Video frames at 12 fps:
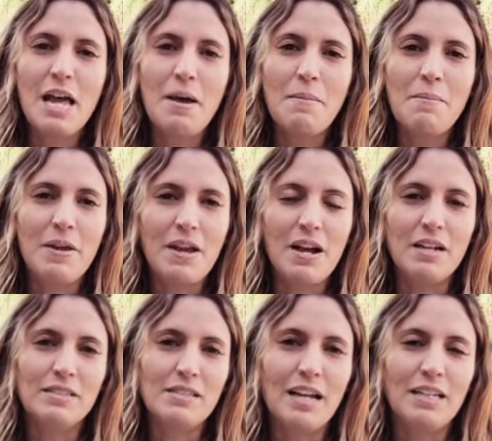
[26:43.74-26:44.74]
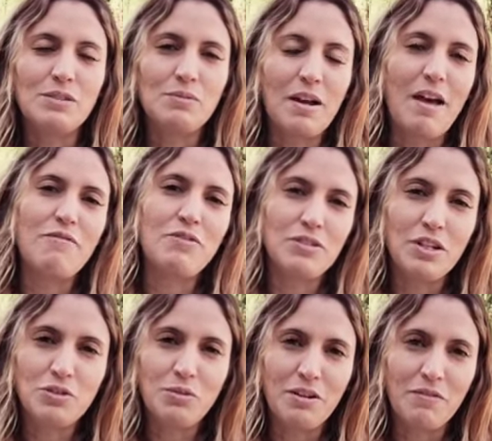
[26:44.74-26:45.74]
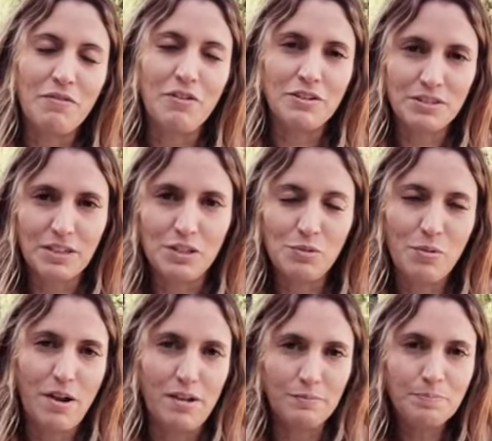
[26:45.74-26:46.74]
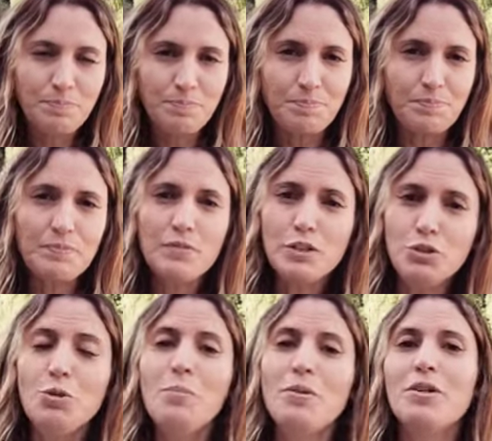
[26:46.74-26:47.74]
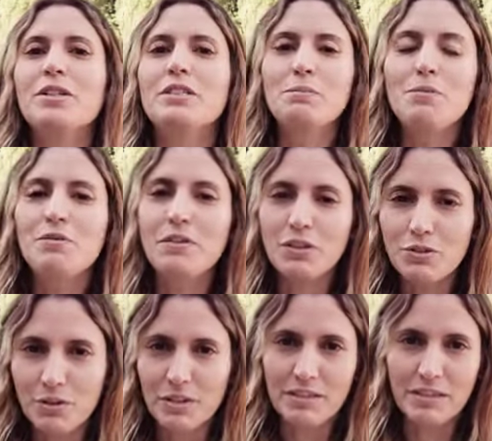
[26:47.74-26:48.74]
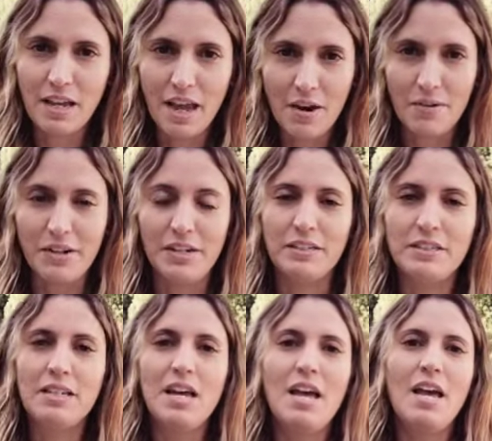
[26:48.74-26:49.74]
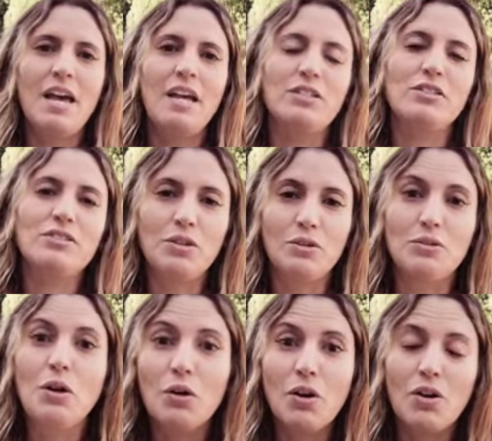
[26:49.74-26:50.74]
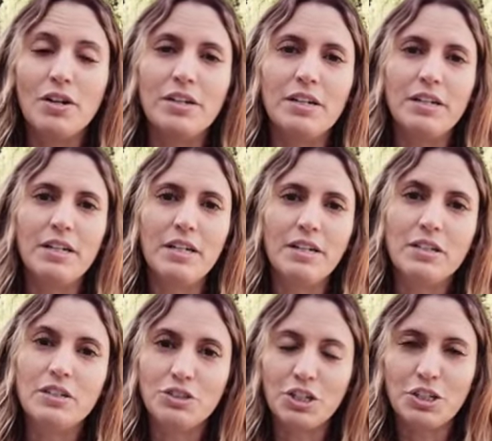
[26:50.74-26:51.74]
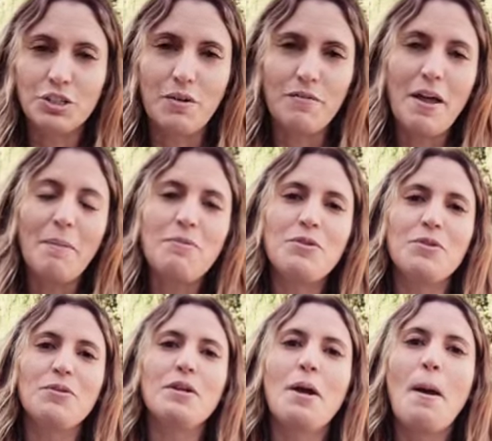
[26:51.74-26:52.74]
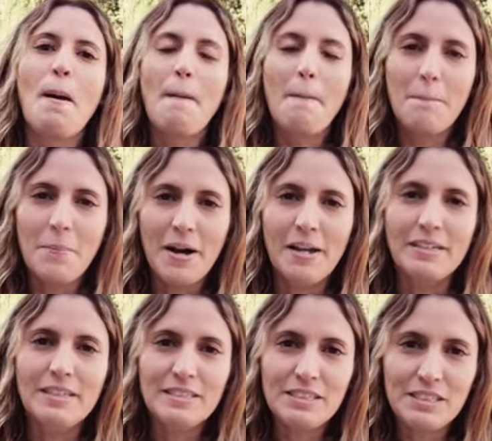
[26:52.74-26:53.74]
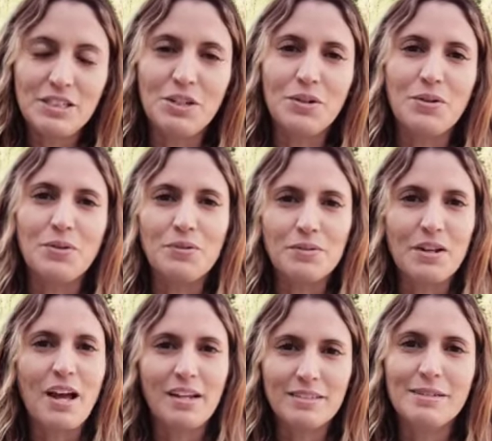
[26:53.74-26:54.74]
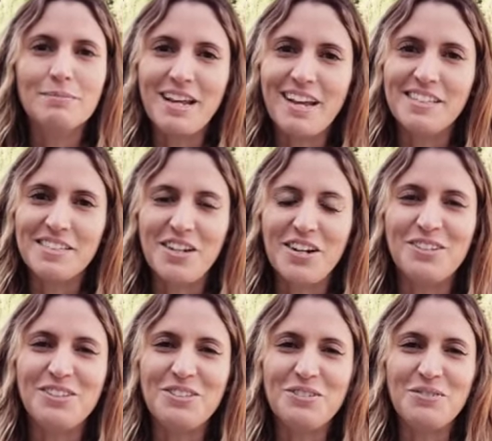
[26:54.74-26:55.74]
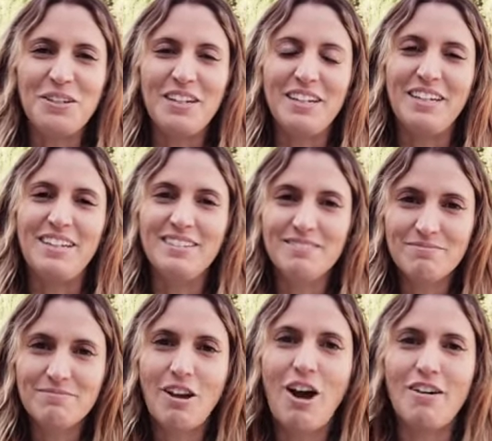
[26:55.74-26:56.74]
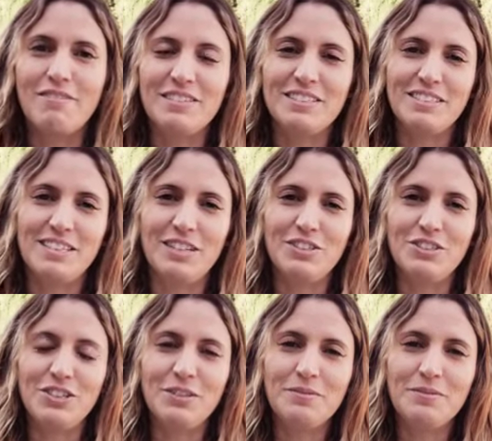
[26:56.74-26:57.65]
because that's after the 21st, that's when Jupiter is moving towards Aries, and so no longer in conjunction with Neptune, but still we got some days there to really harvest this energy.